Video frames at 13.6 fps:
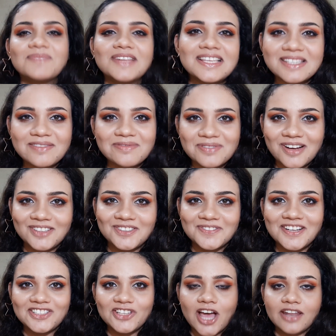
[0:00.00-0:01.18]
then please
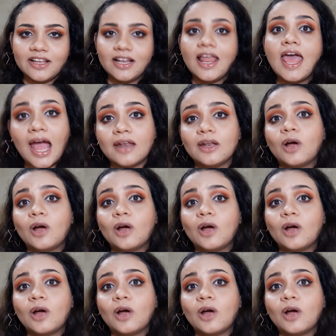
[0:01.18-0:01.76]
subscribe to my channel.